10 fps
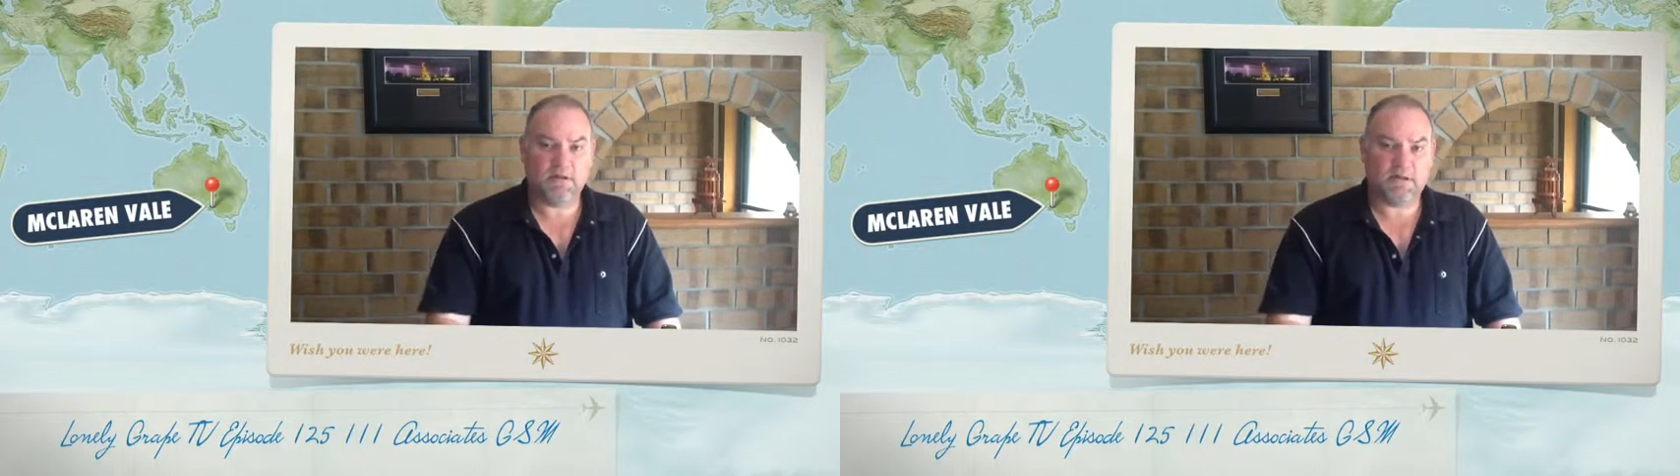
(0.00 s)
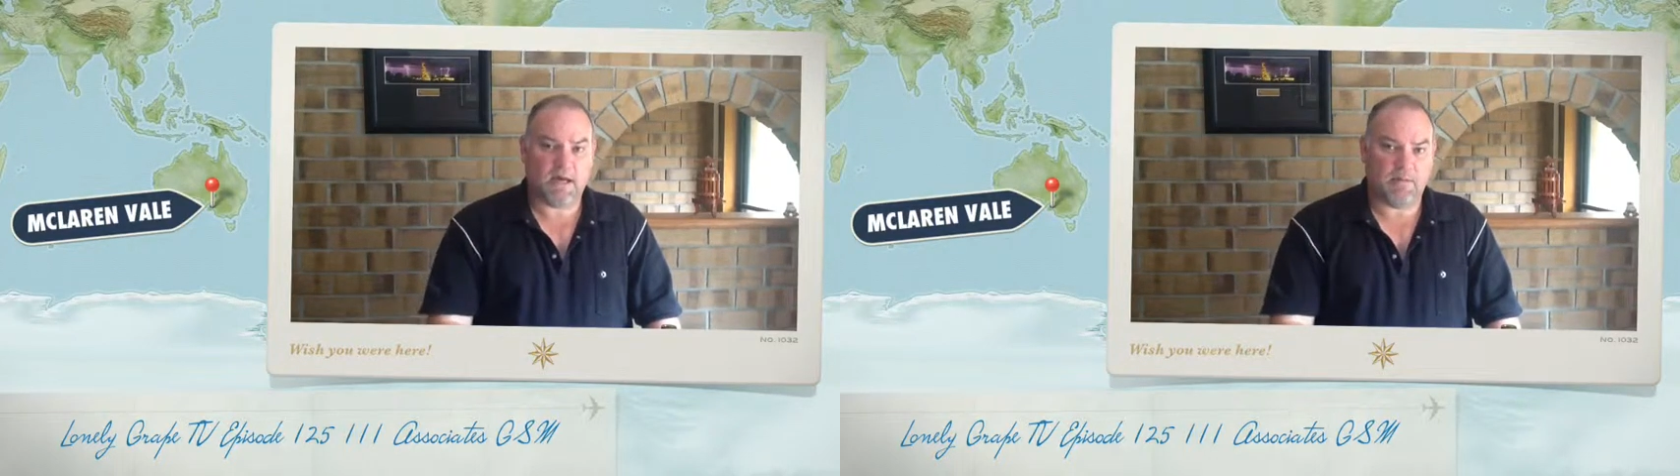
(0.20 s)

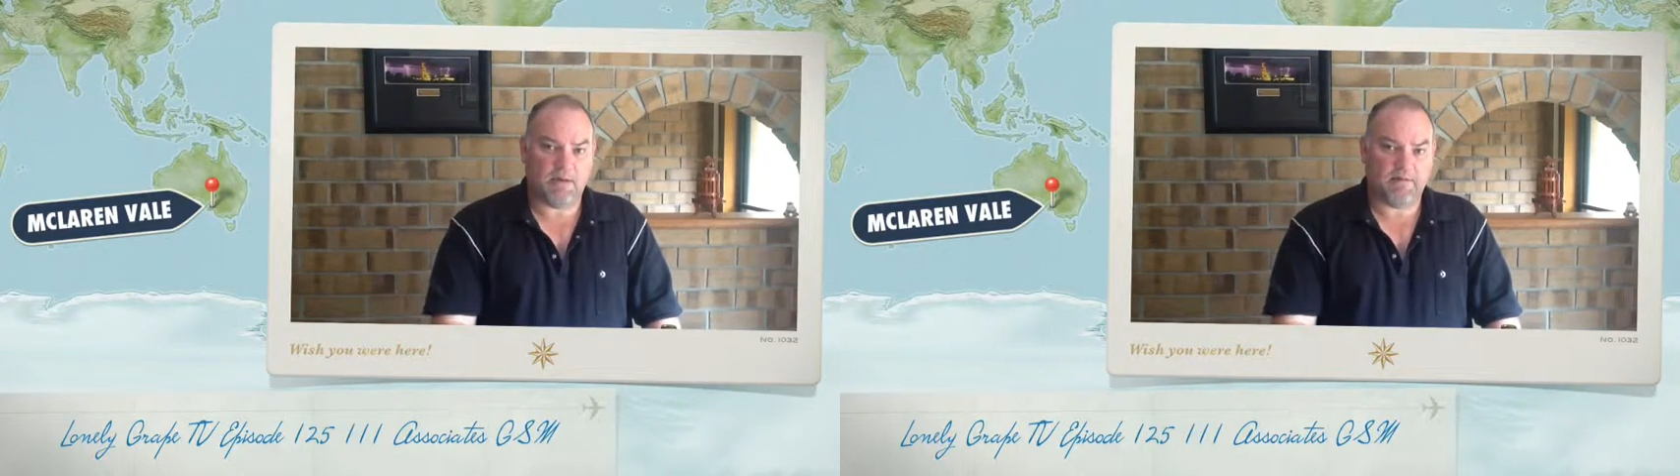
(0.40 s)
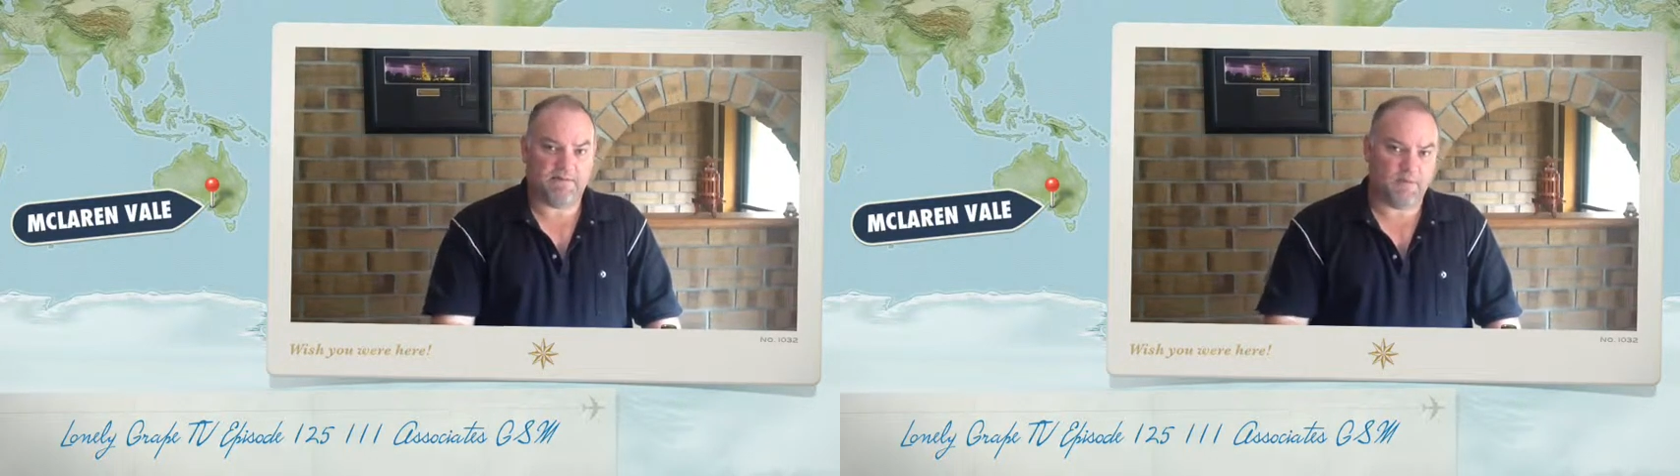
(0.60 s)

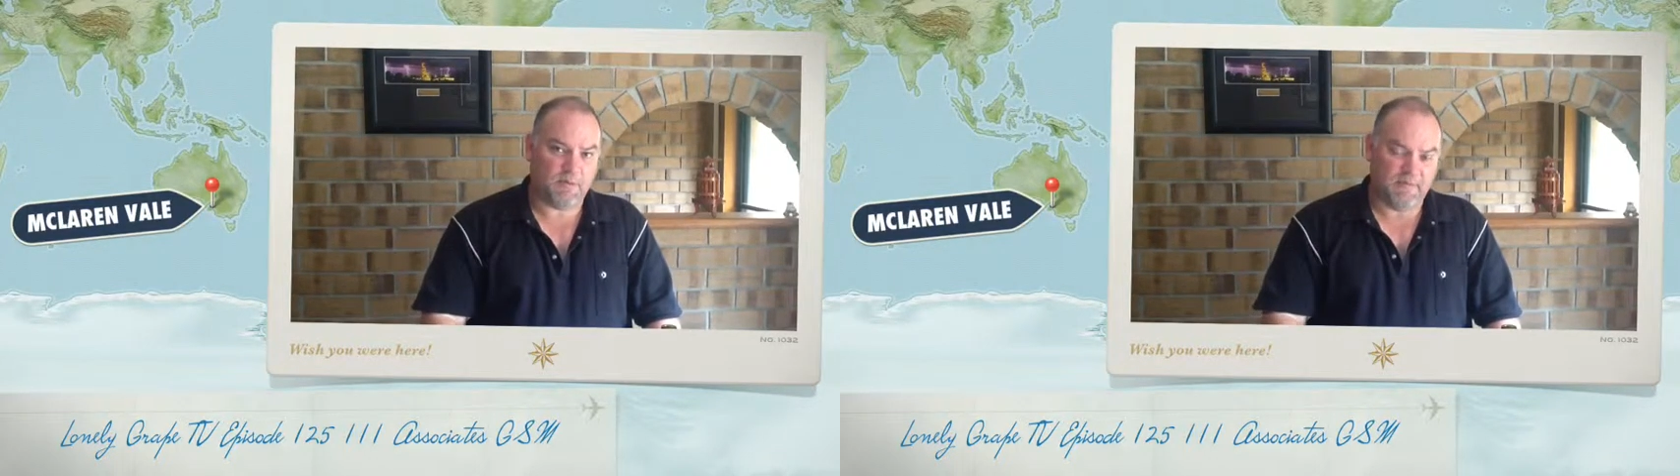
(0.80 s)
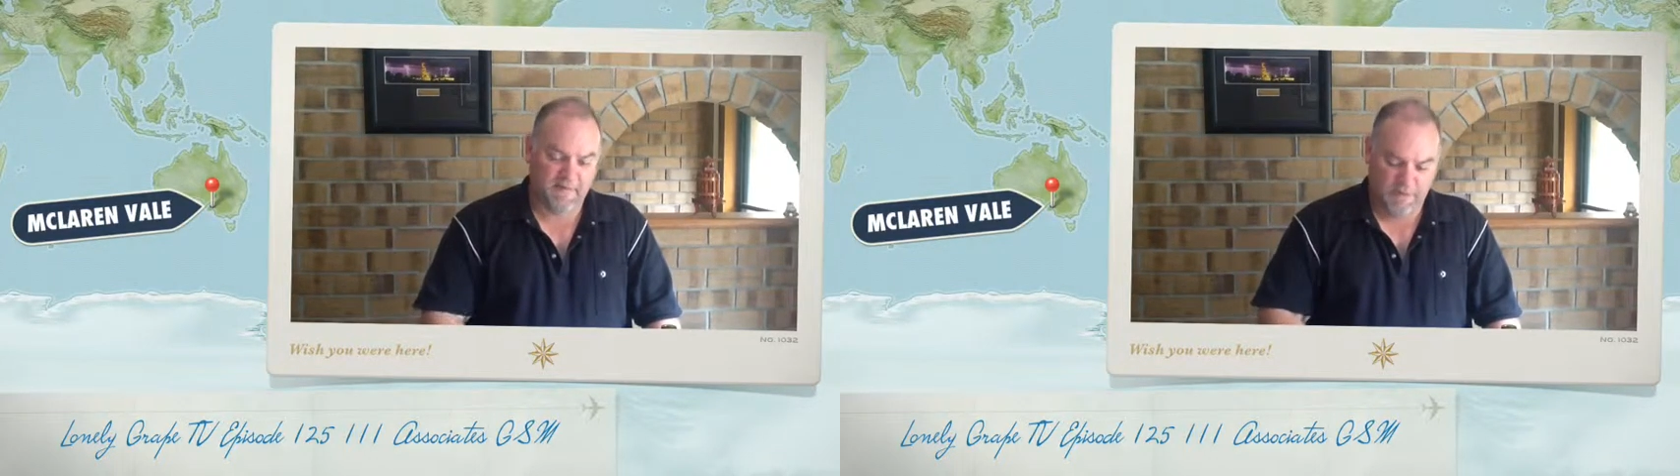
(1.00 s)
coming from the
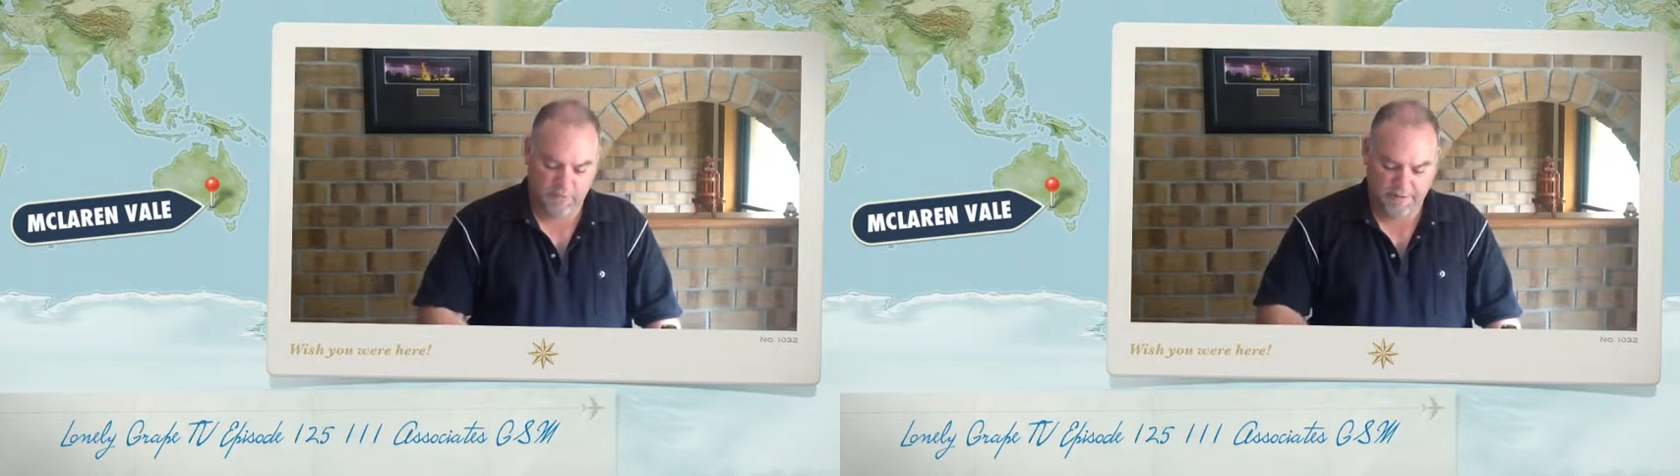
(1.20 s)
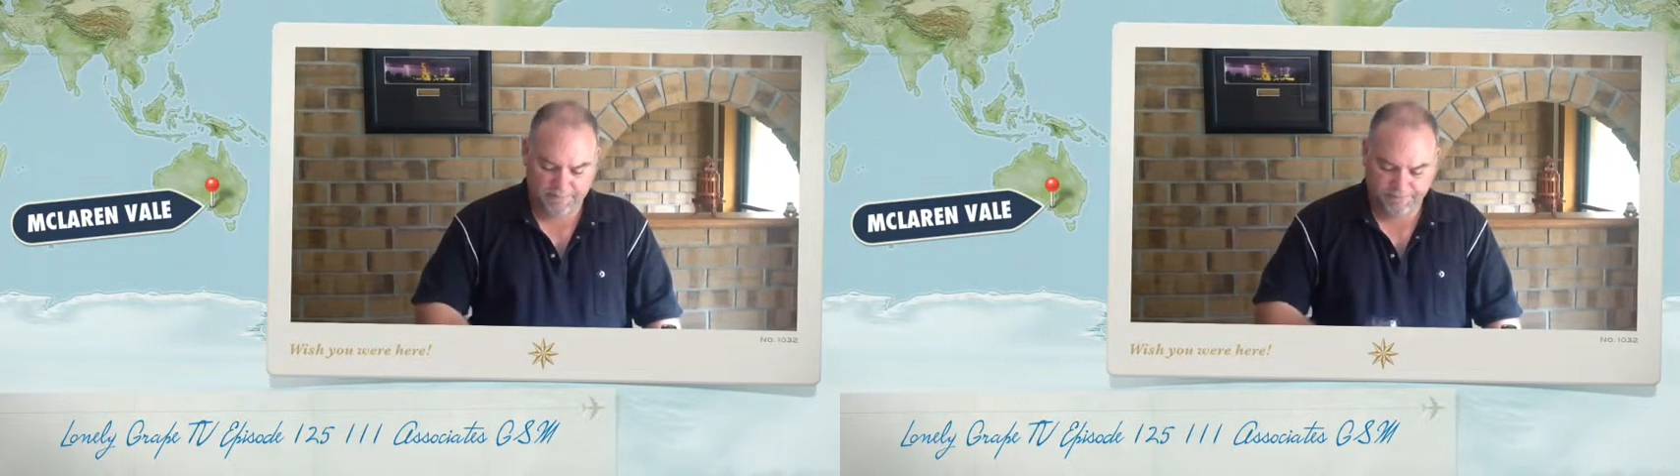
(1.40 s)
Mourvèdre.